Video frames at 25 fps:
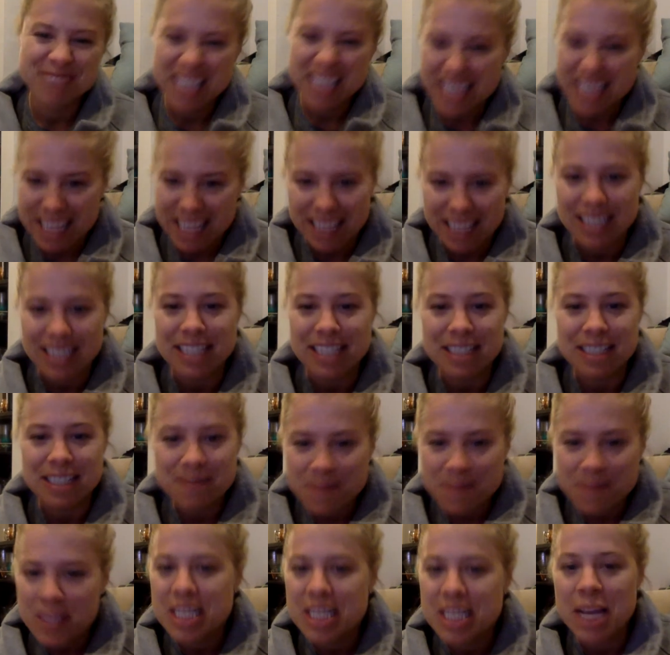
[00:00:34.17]
he can
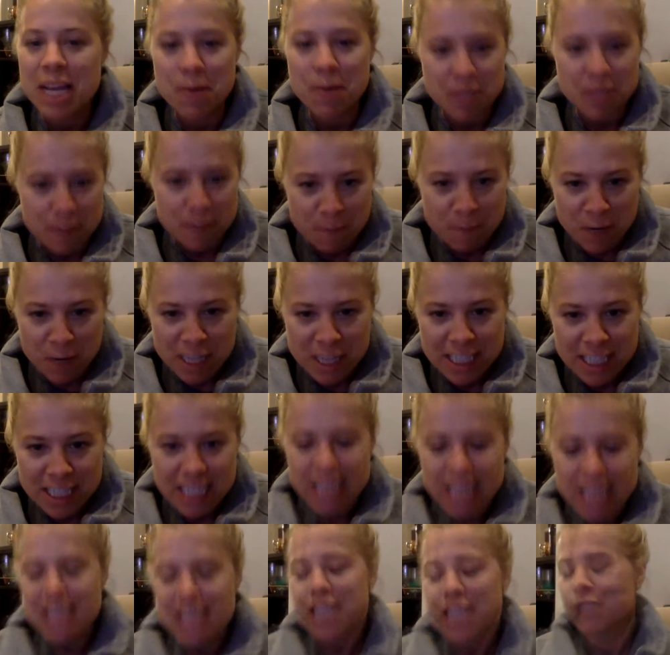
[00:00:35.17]
stay with some friends.
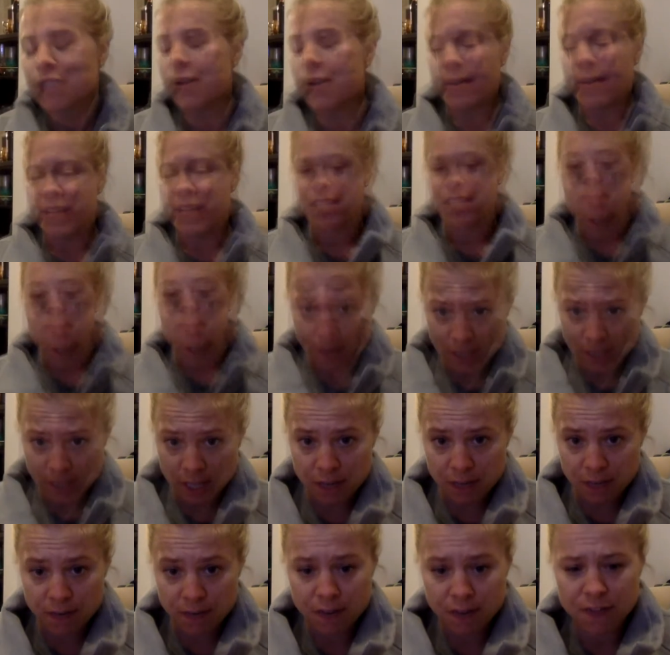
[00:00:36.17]
So anyway, while I was
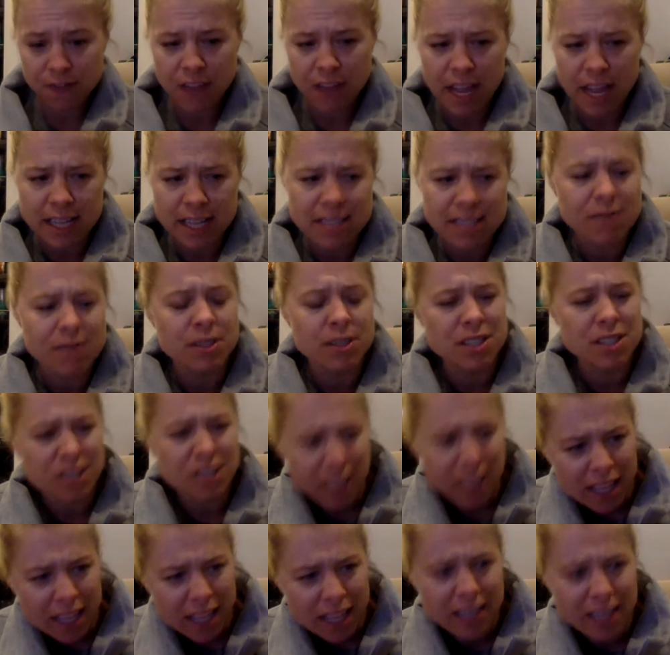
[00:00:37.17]
looking for flights, I was
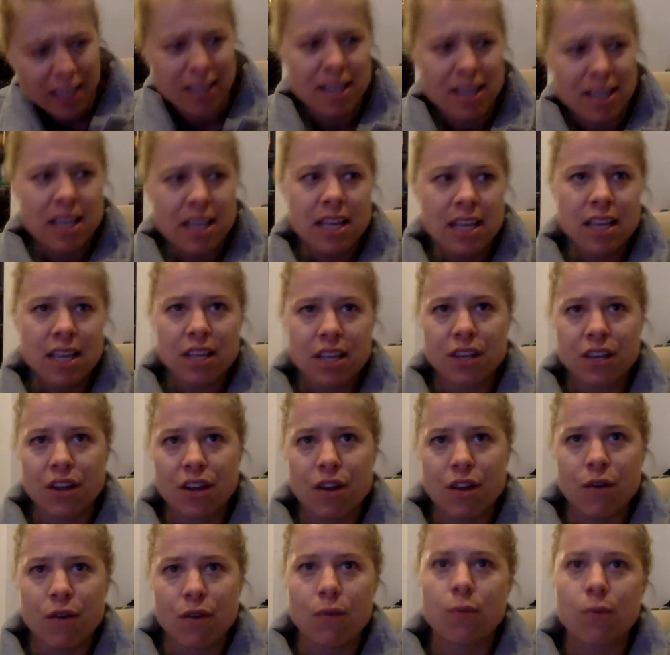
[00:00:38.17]
looking, and
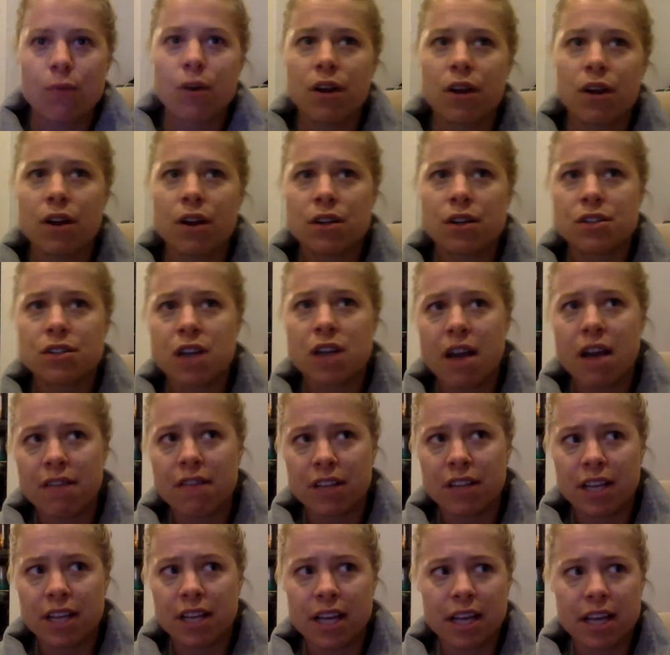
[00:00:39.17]
we're
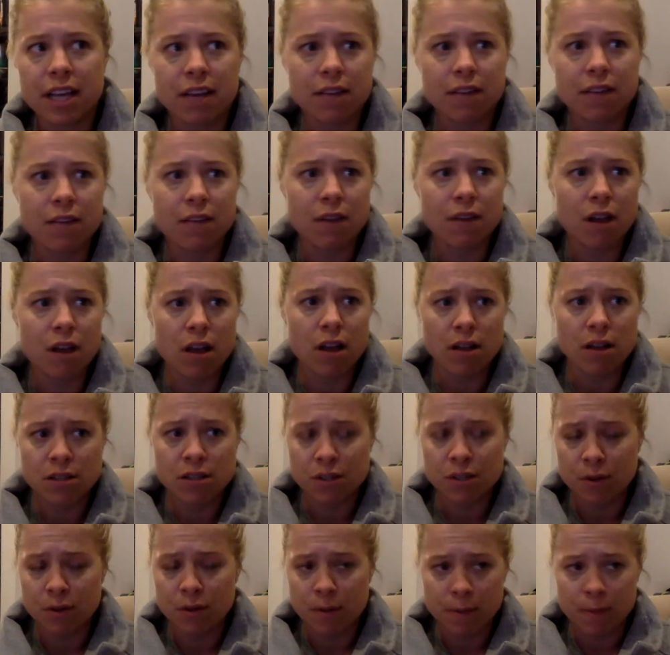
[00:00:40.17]
traveling
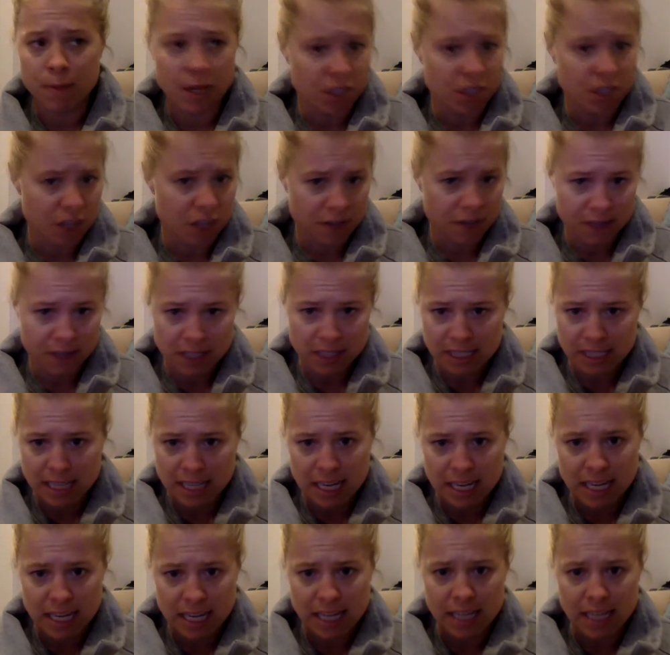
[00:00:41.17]
to a bunch of different
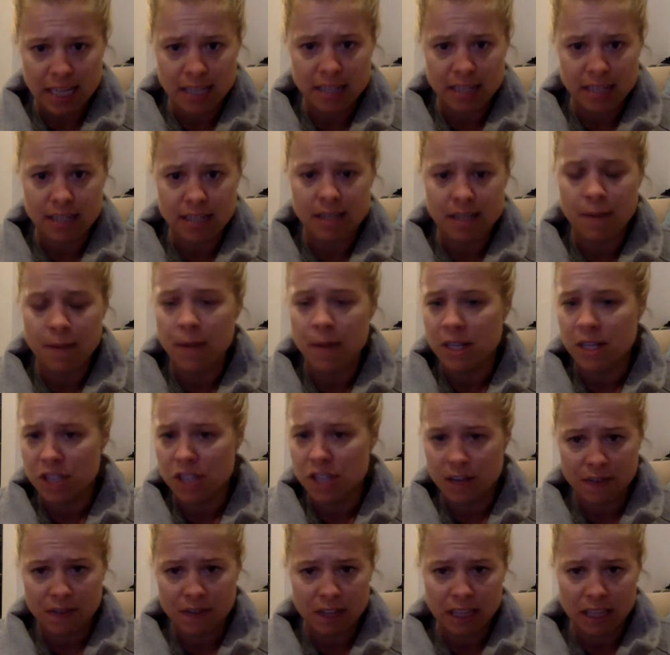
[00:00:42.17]
cities, a bunch of
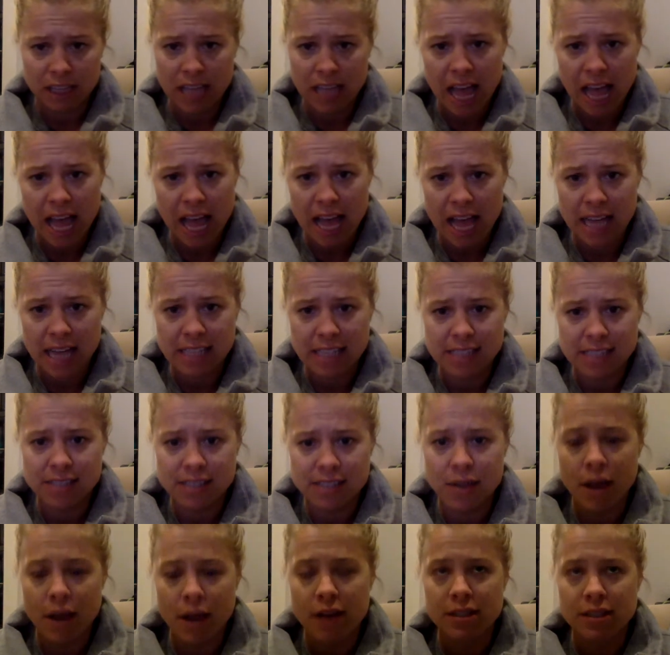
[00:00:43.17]
different legs,
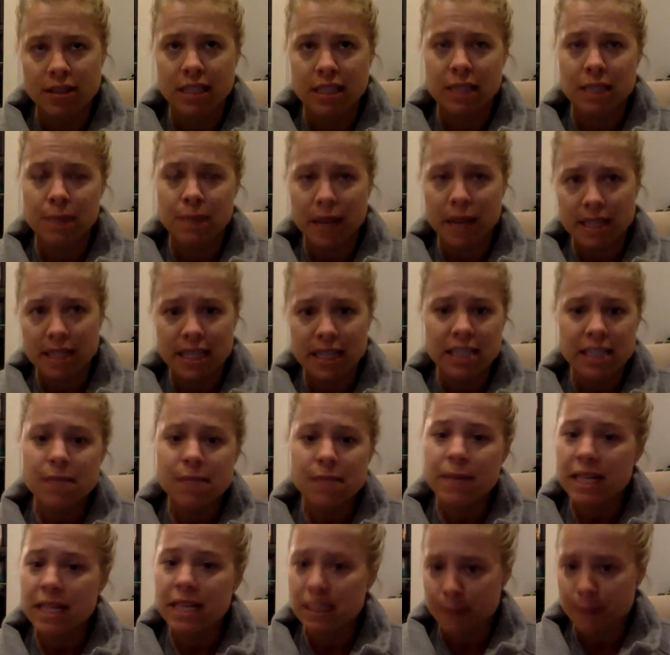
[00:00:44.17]
so I was expecting it to
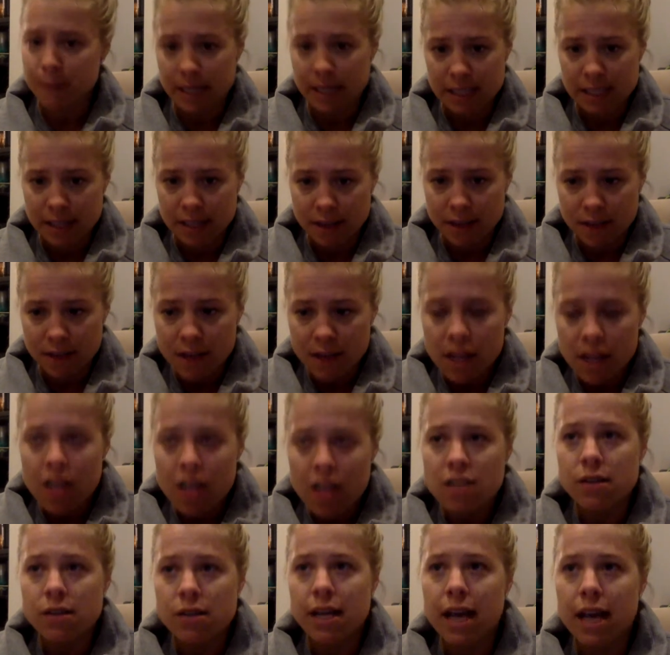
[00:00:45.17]
be expensive.
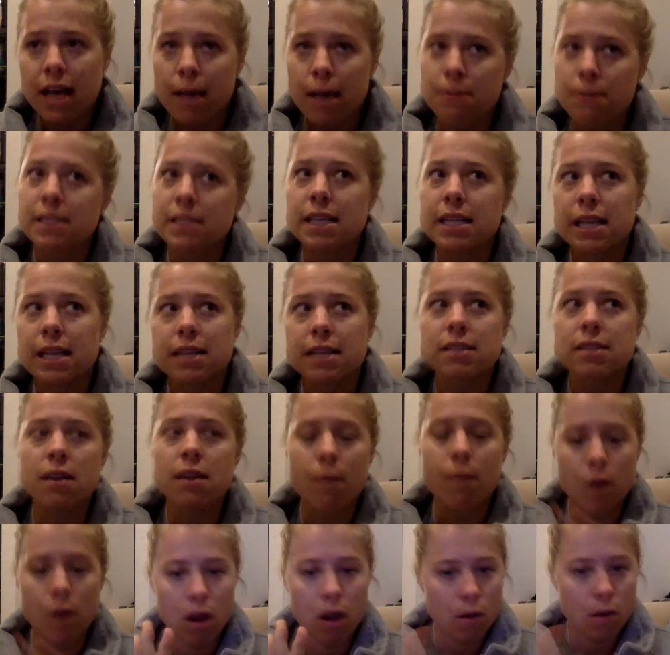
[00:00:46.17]
So I kept seeing
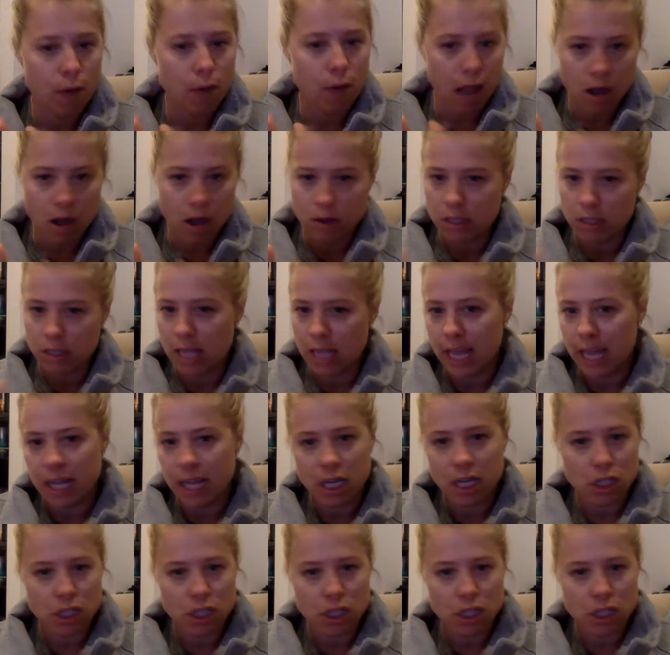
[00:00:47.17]
somewhere around like